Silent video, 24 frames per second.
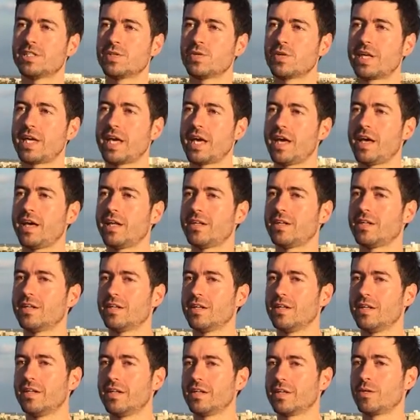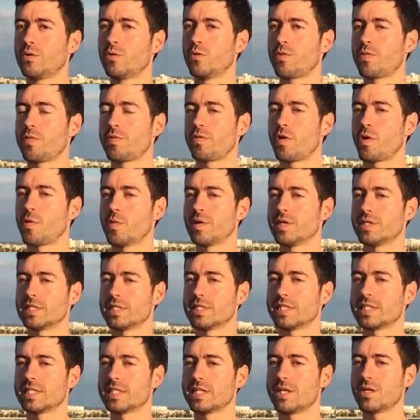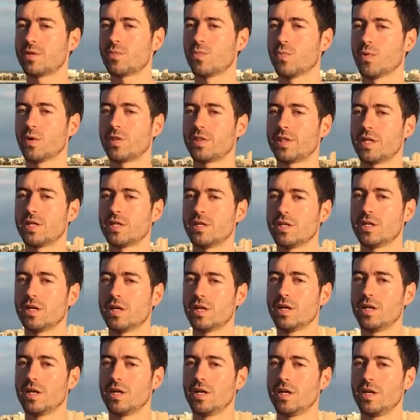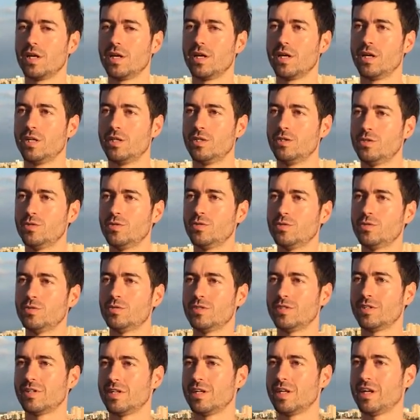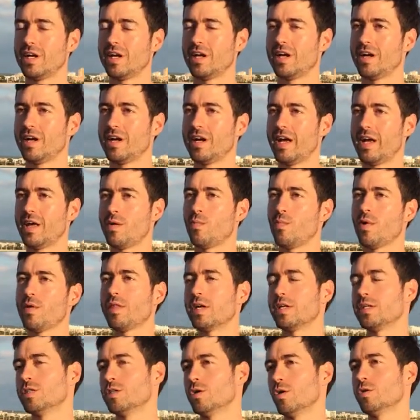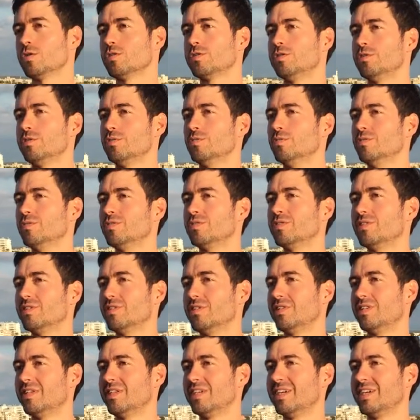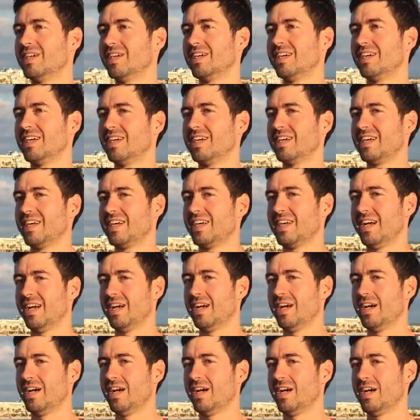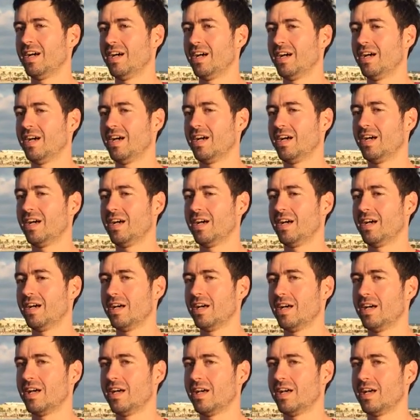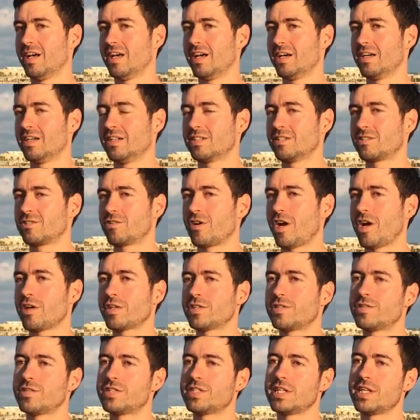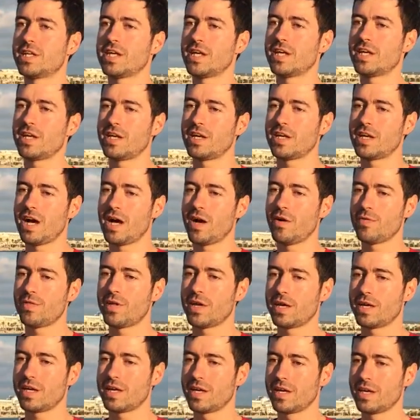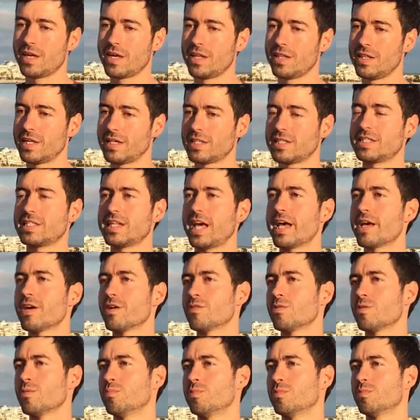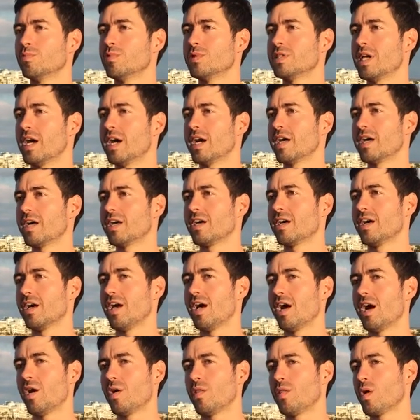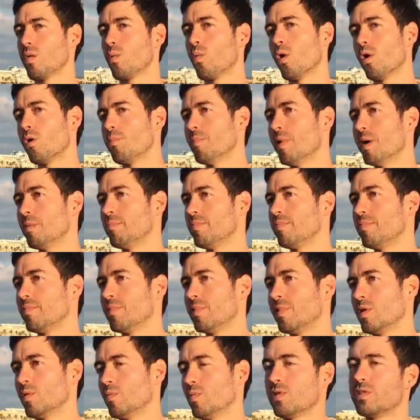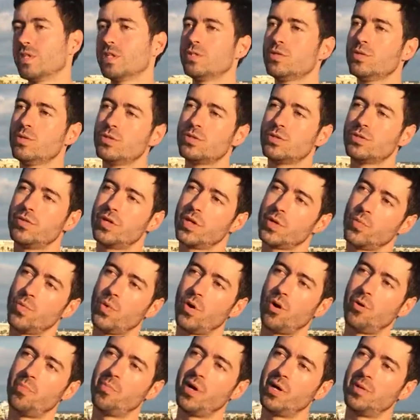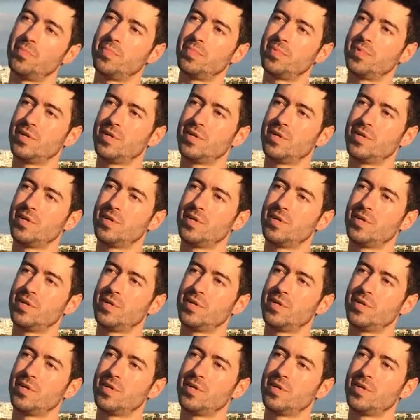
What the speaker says: you can good throwers and see what they do and what they don't do. Try to see how they stay on the bullseye, how they warm up, what they do during warm up,